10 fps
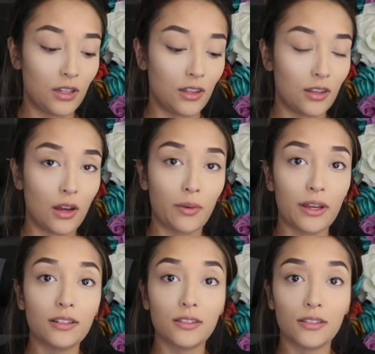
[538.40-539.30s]
And then that
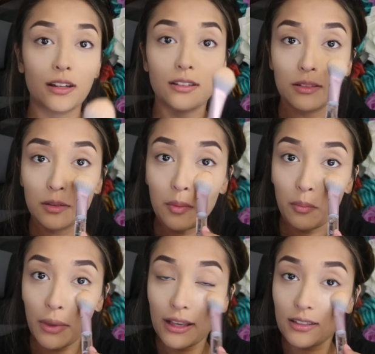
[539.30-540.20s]
way it
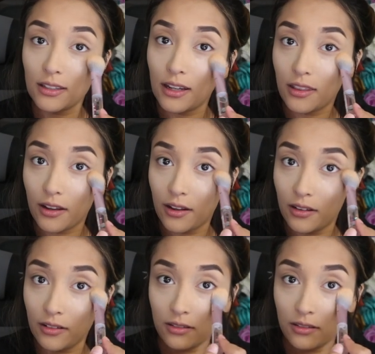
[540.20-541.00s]
bakes it in there.